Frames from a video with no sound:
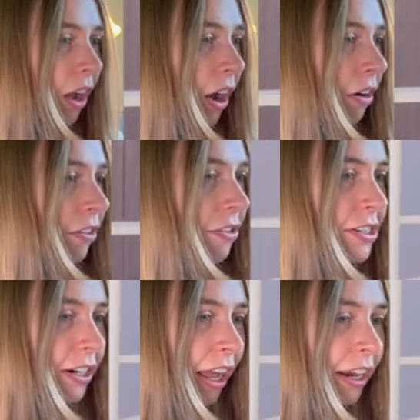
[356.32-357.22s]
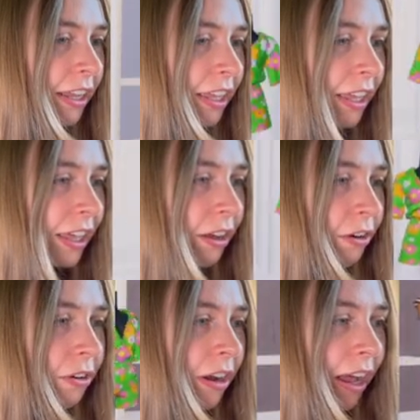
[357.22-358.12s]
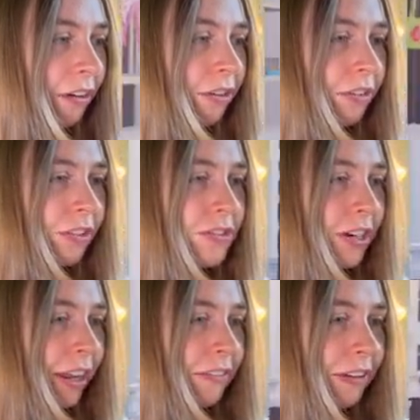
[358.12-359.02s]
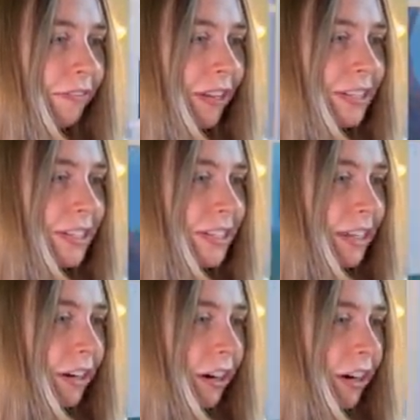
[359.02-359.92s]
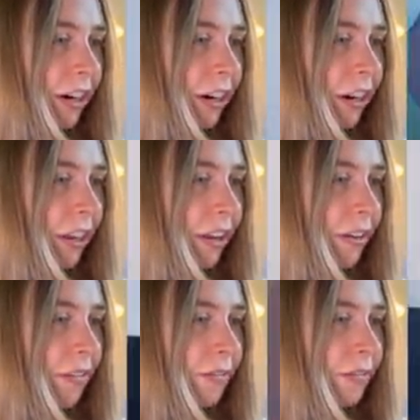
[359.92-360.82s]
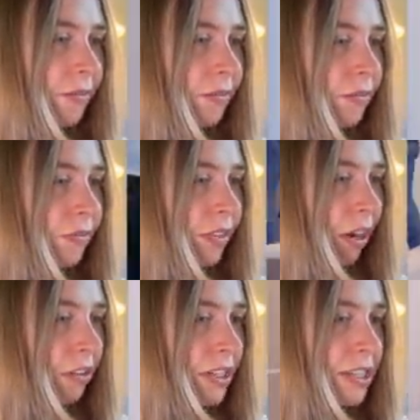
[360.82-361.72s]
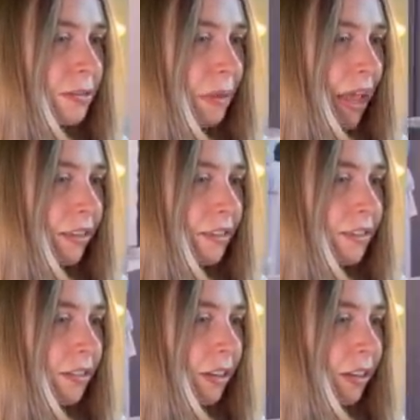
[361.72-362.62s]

Oh, those are kind of cute. I don't know if those are giving fancy dinner. Oh, this is men's.